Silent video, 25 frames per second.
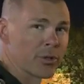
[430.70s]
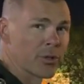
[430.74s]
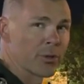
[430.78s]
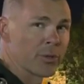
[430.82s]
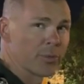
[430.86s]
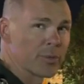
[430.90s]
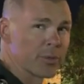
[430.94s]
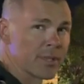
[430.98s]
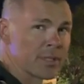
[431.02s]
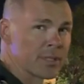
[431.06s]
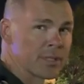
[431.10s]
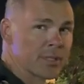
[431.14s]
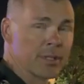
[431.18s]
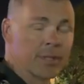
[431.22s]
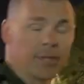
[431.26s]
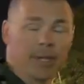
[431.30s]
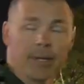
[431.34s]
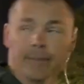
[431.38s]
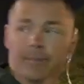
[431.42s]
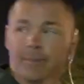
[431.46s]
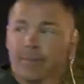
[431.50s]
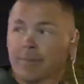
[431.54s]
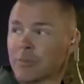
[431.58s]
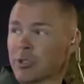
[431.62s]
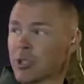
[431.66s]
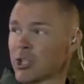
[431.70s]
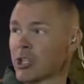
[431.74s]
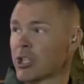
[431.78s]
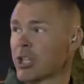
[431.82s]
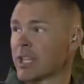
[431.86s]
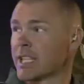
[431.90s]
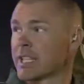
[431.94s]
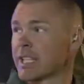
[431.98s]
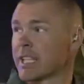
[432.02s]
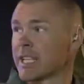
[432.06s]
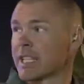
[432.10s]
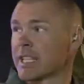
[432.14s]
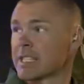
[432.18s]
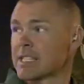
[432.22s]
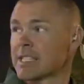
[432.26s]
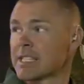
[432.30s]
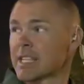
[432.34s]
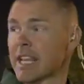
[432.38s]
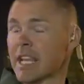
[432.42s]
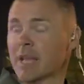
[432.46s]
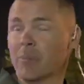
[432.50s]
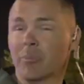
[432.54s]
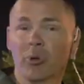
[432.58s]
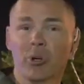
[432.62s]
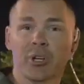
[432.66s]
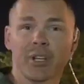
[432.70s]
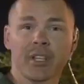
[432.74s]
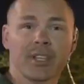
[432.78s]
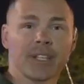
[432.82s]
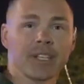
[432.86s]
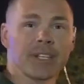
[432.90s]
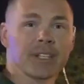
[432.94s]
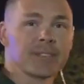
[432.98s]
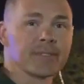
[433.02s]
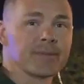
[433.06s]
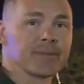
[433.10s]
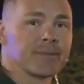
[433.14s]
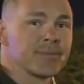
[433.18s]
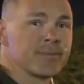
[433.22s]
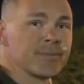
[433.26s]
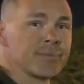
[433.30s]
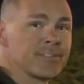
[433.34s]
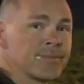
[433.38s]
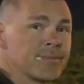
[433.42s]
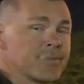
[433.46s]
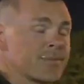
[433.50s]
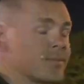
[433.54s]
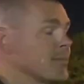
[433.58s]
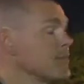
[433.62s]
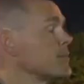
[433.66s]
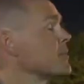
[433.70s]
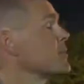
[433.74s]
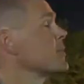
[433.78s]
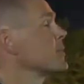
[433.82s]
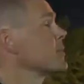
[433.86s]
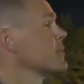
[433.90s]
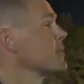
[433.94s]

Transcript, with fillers: know no, I recorded okay. his you name. You didn't get his name or anything. No, I, I,